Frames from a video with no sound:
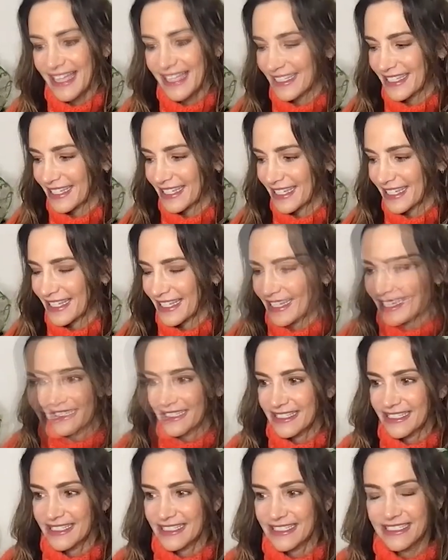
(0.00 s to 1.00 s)
we were
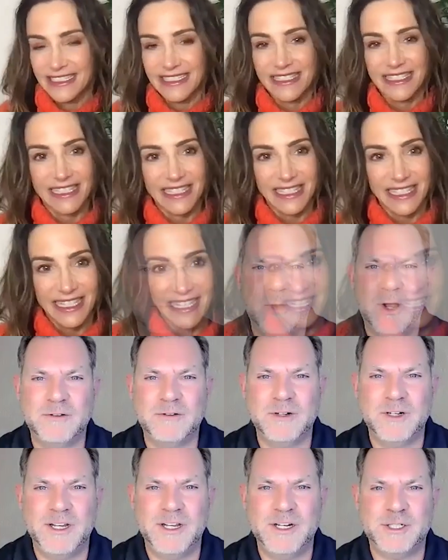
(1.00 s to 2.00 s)
talking about why
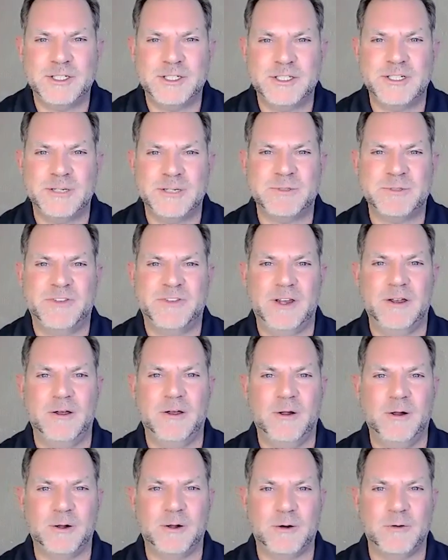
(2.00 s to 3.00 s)
relationships
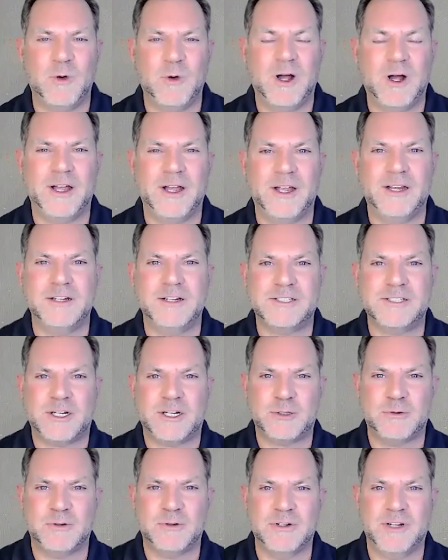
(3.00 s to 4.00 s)
fail or why
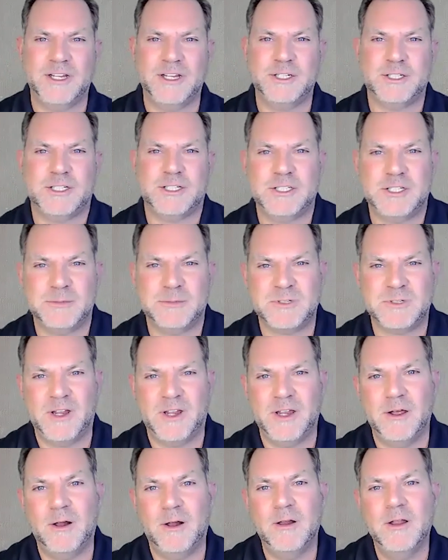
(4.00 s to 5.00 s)
sexual relationships
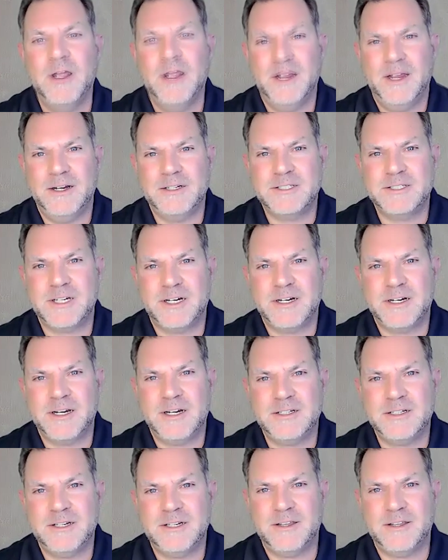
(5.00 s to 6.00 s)
fail. And as I
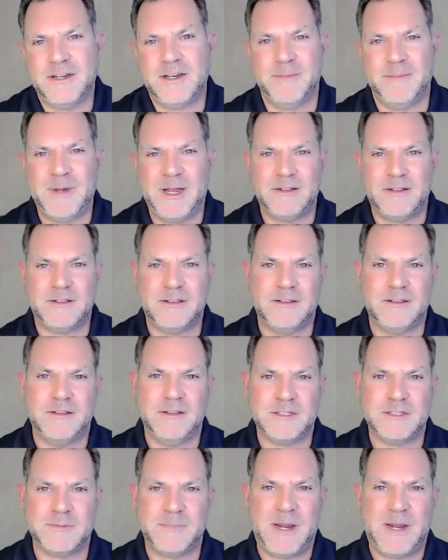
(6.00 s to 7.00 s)
got to think about
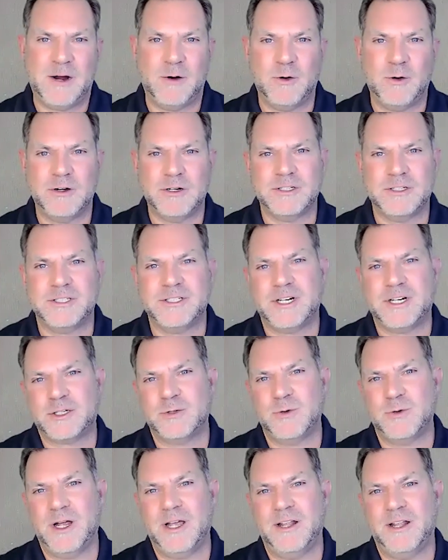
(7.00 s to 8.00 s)
this power and
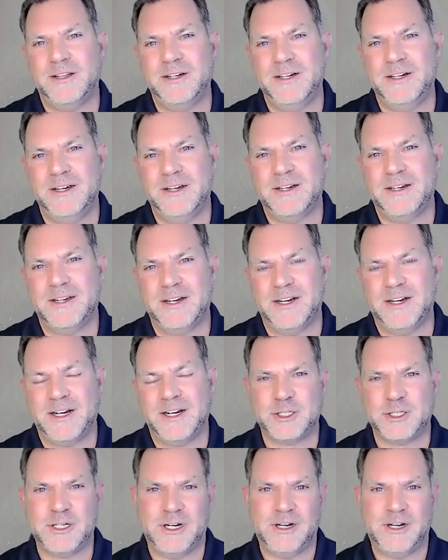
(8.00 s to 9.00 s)
sexuality
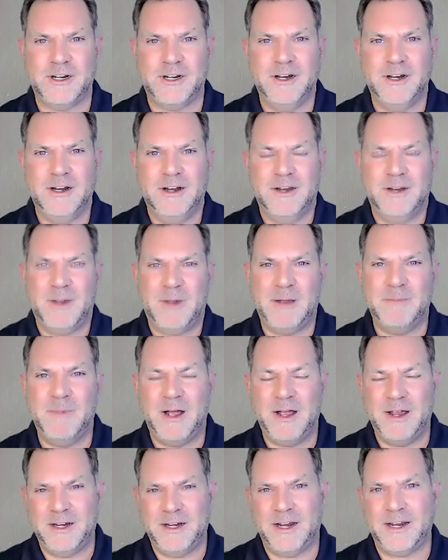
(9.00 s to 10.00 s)
connection, in my
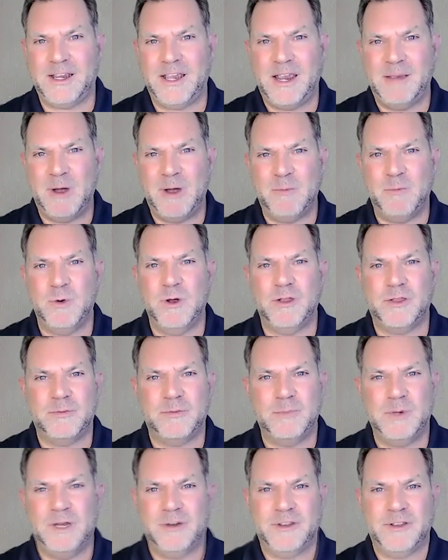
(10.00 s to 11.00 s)
mind, I came up with
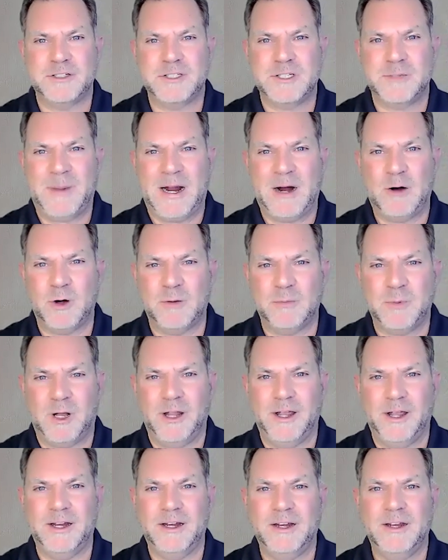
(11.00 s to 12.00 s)
often there's a power
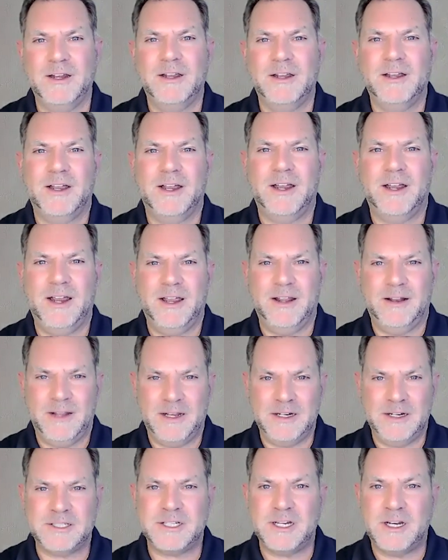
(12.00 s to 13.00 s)
play. And
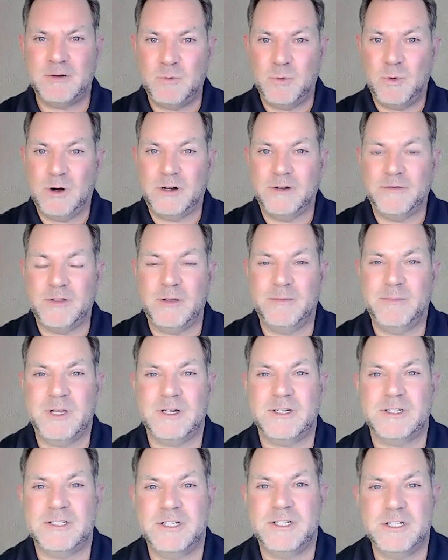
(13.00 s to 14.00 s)
they said one of the
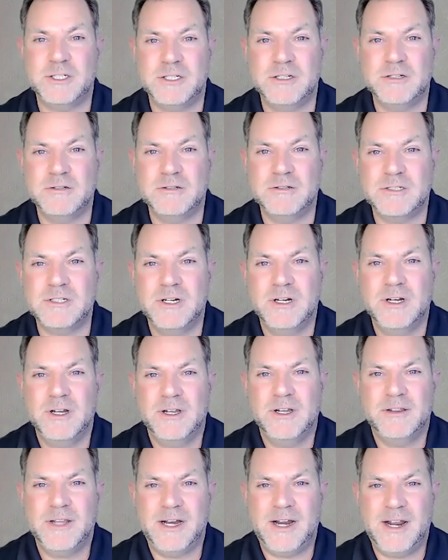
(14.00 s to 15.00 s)
biggest issues
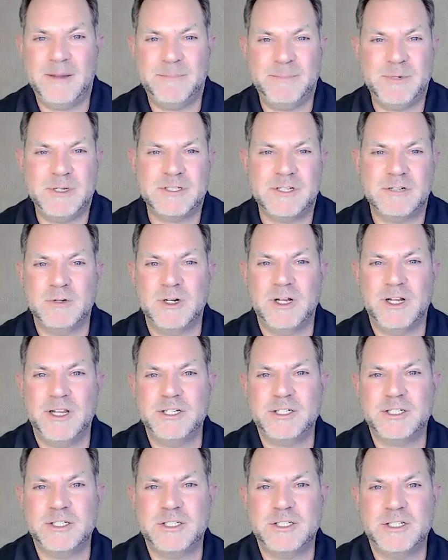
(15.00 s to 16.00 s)
that happens in
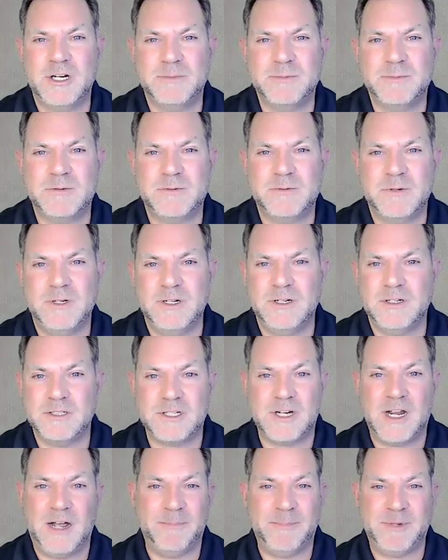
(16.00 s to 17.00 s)
relationships
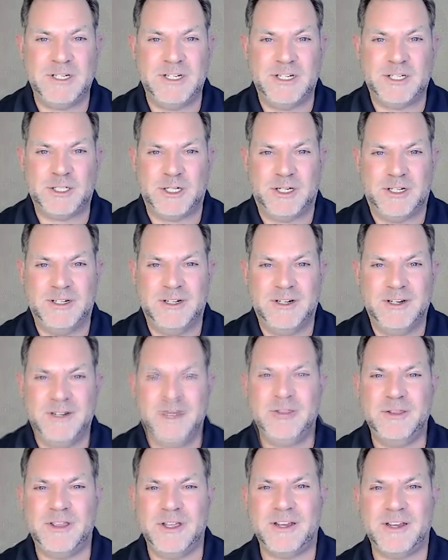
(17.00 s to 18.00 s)
is competition. Do
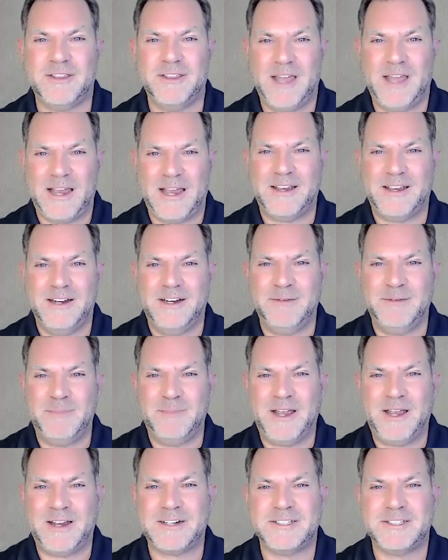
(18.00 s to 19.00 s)
you think mm-hmm. that can
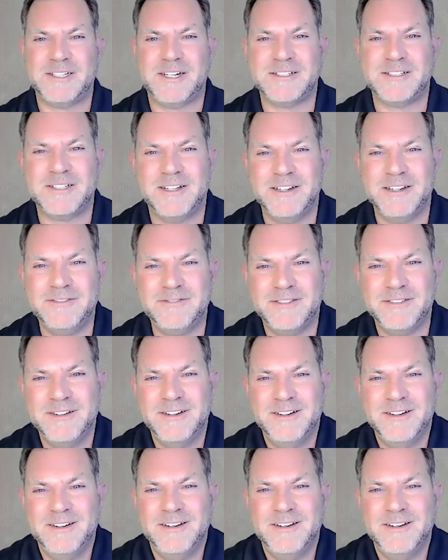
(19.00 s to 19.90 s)
impact sex life?